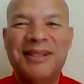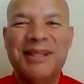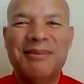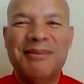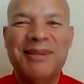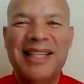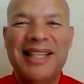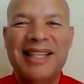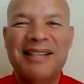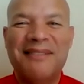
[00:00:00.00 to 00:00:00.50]
I
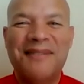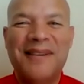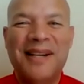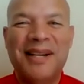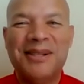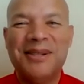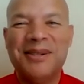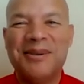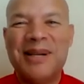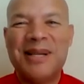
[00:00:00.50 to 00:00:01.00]
mean? And
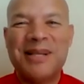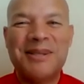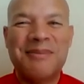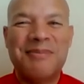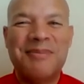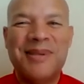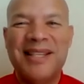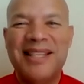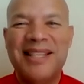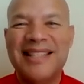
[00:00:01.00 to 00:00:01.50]
follow the
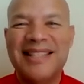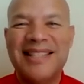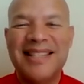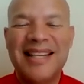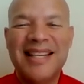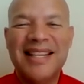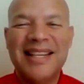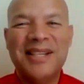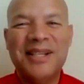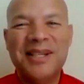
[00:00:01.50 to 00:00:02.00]
recipes,
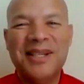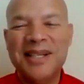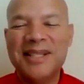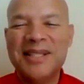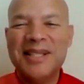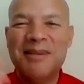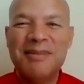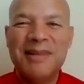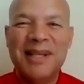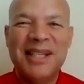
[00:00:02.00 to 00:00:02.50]
cook
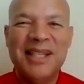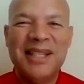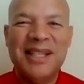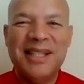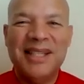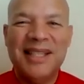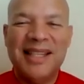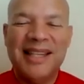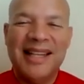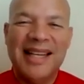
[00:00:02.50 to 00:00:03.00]
something
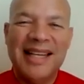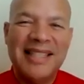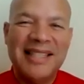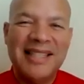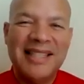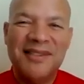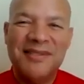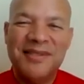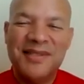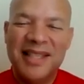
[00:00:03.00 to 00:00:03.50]
good. And like
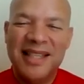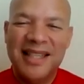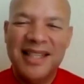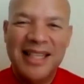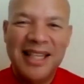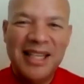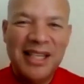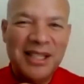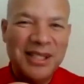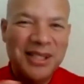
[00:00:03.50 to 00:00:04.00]
Chef
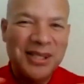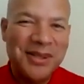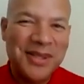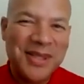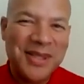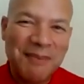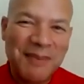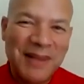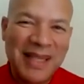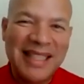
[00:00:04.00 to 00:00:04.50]
said, do
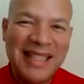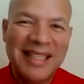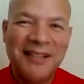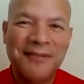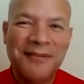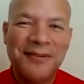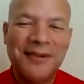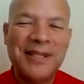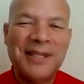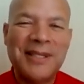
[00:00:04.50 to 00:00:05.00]
something
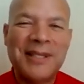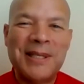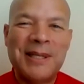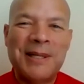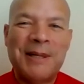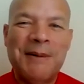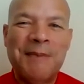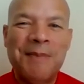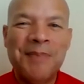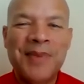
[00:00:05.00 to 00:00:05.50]
different.
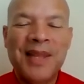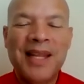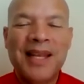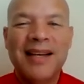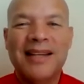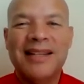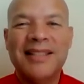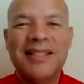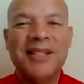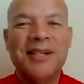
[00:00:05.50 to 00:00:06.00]
So
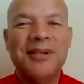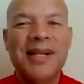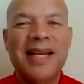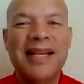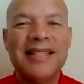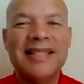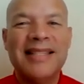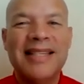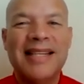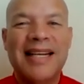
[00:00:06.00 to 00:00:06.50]
until
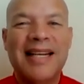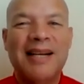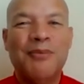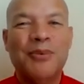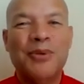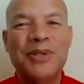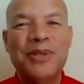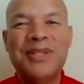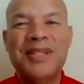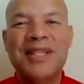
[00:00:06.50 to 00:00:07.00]
next time,
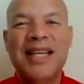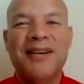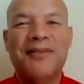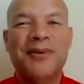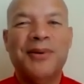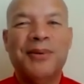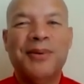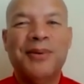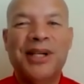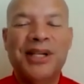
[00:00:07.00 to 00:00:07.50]
we'll see
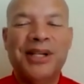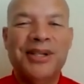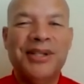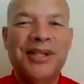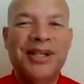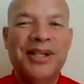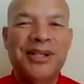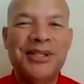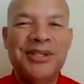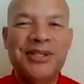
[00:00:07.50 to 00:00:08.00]
everyone
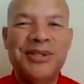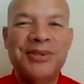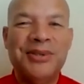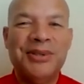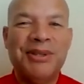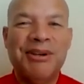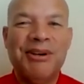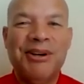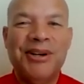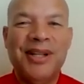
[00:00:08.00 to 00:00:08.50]
on June
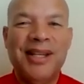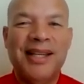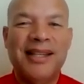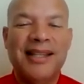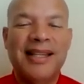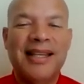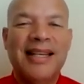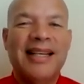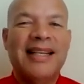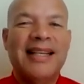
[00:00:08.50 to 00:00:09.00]
30th.